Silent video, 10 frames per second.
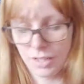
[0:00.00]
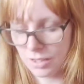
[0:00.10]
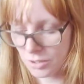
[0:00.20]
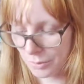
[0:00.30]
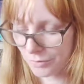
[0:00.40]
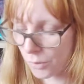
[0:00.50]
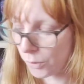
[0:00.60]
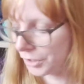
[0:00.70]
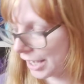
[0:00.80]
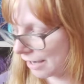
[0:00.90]
So we've got
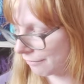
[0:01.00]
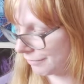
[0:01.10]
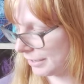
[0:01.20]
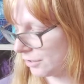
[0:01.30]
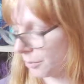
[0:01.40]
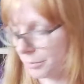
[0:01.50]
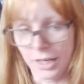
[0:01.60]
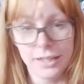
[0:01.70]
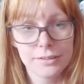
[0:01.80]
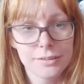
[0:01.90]
one half finished
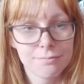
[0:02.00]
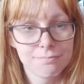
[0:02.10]
object.